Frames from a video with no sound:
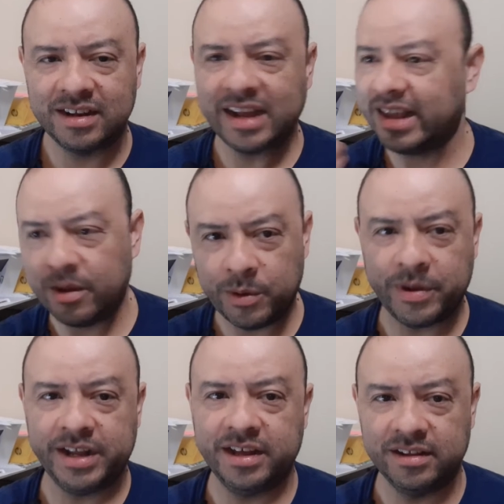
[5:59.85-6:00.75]
like
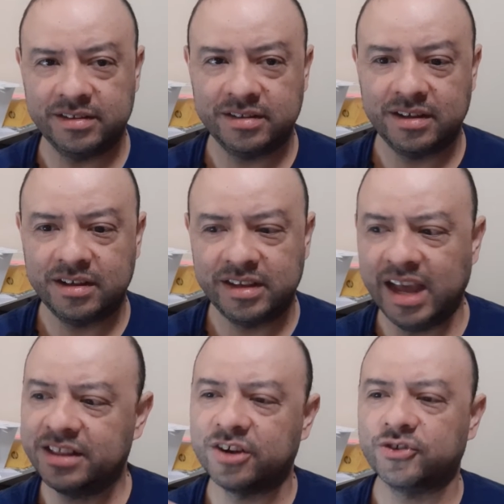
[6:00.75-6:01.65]
everybody else.
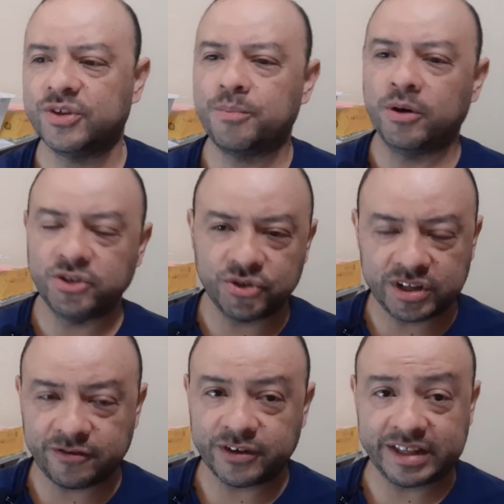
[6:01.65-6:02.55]
Yeah, there's a bunch of
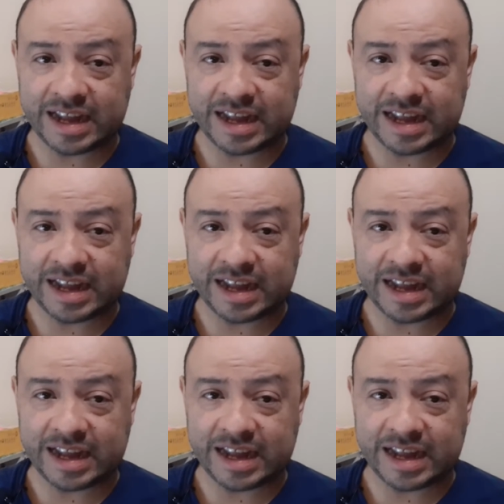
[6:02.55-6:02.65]
different